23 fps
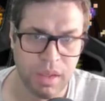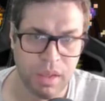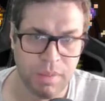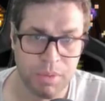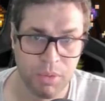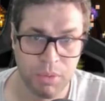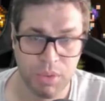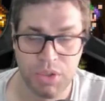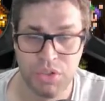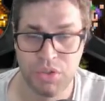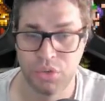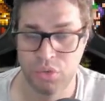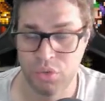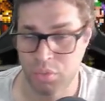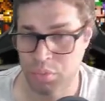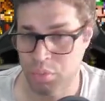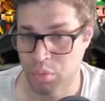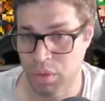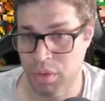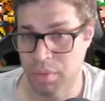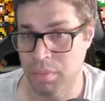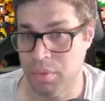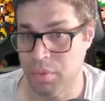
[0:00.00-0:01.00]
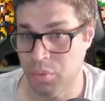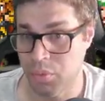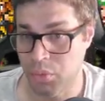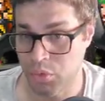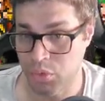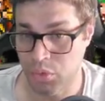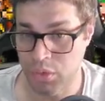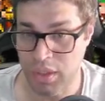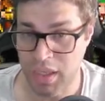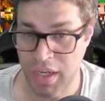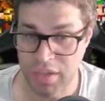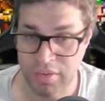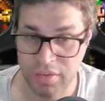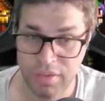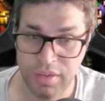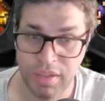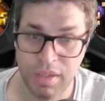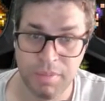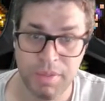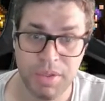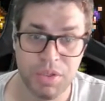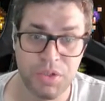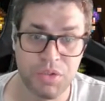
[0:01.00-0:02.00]
Aberration Supreme will do less
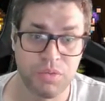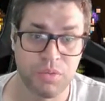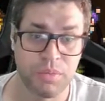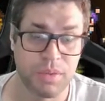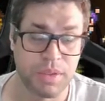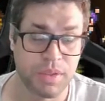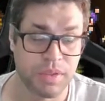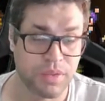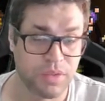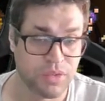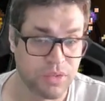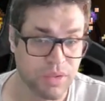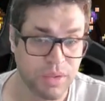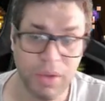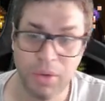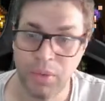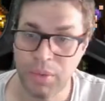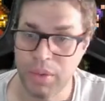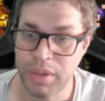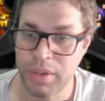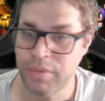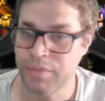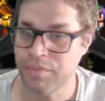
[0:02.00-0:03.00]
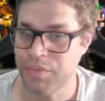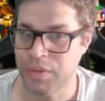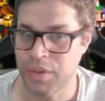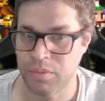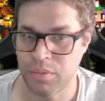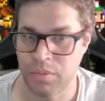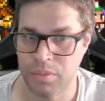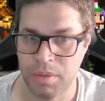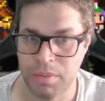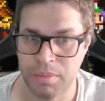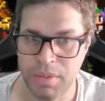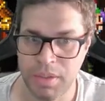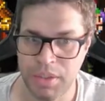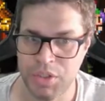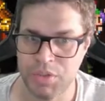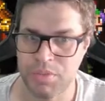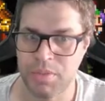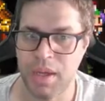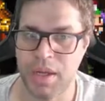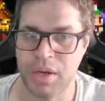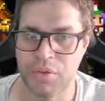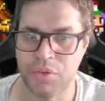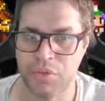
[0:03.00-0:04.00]
damage, will be slower, will be
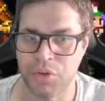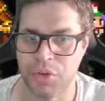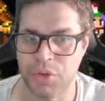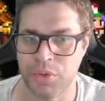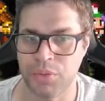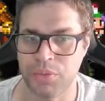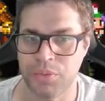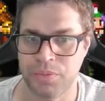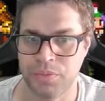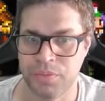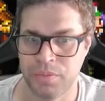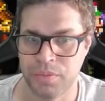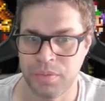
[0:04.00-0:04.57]
much better for you.